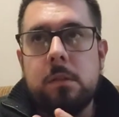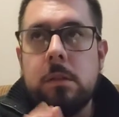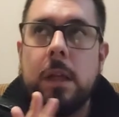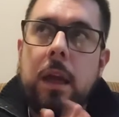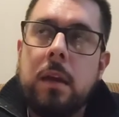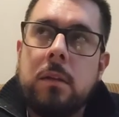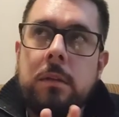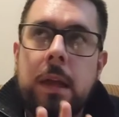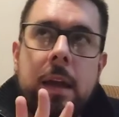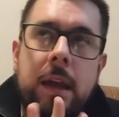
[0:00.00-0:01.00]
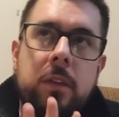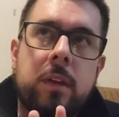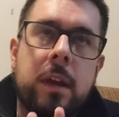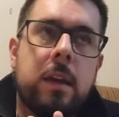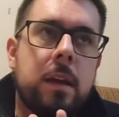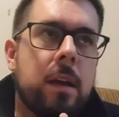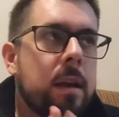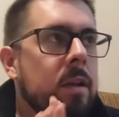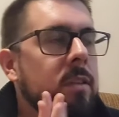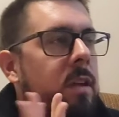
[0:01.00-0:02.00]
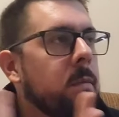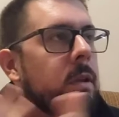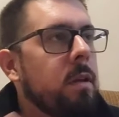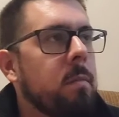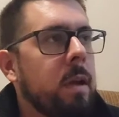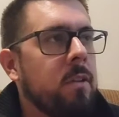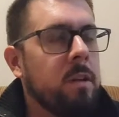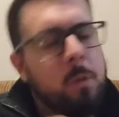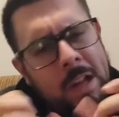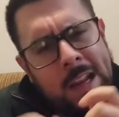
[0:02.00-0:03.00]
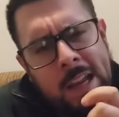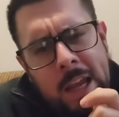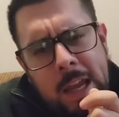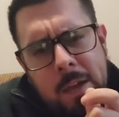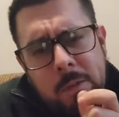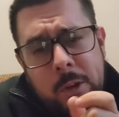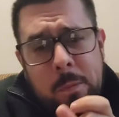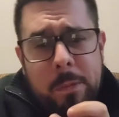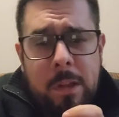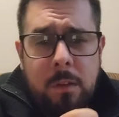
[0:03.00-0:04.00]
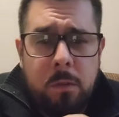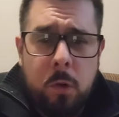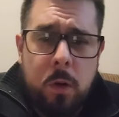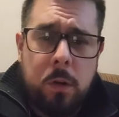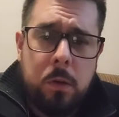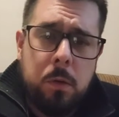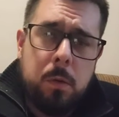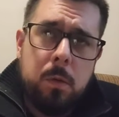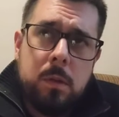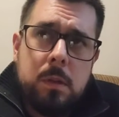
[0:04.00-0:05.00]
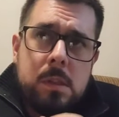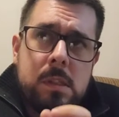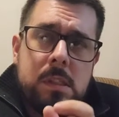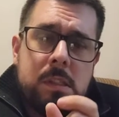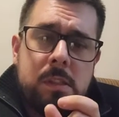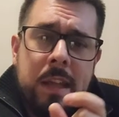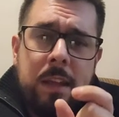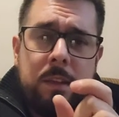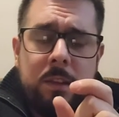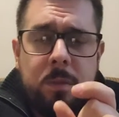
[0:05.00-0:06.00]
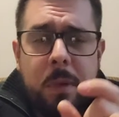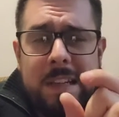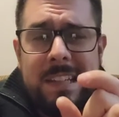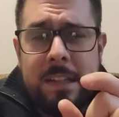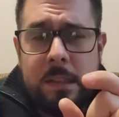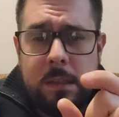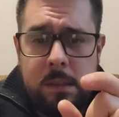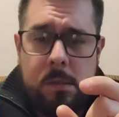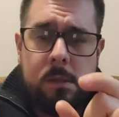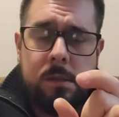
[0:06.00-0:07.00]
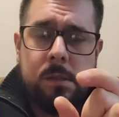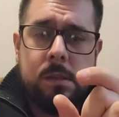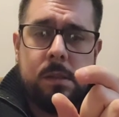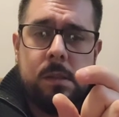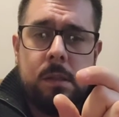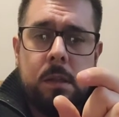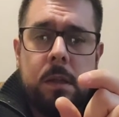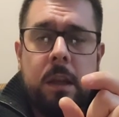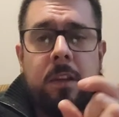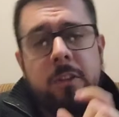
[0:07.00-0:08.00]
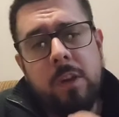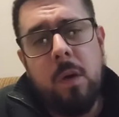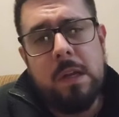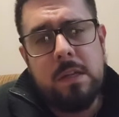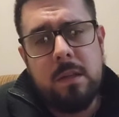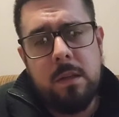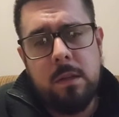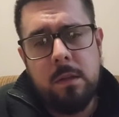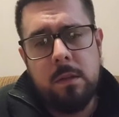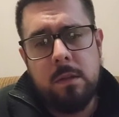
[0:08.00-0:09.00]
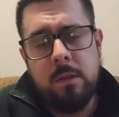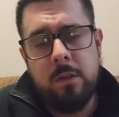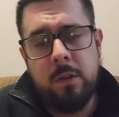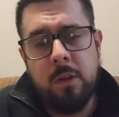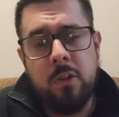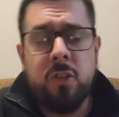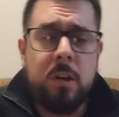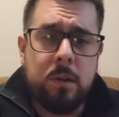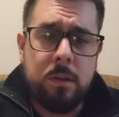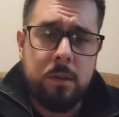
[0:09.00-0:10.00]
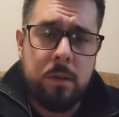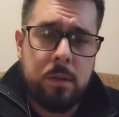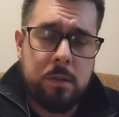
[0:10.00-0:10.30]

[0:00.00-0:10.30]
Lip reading: Yeah, I guess I am a little impatient. Well, I have something for you. Take this button and sew it to your shirt.